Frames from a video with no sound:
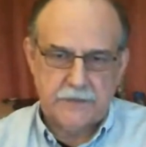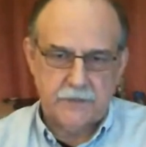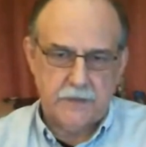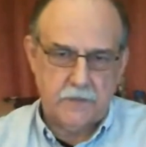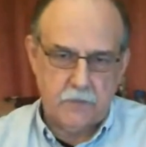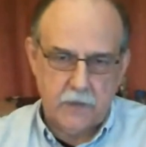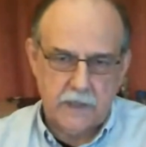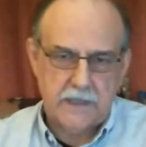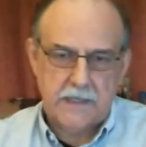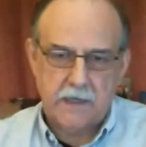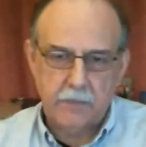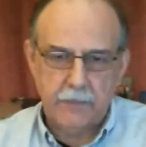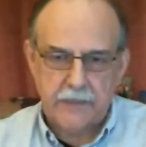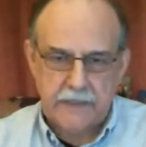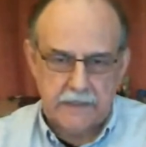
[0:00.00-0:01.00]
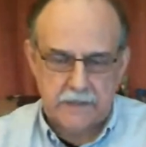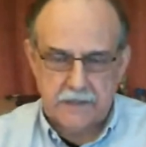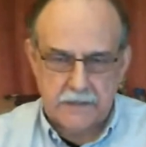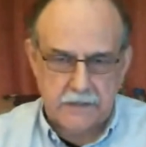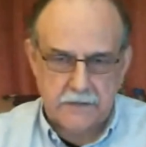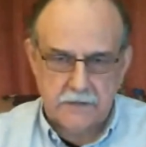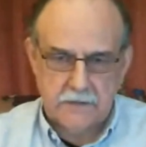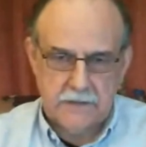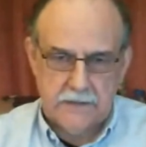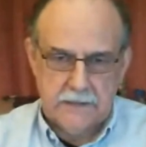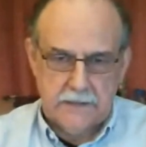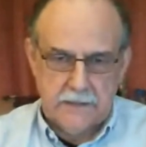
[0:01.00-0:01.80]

between one company and another.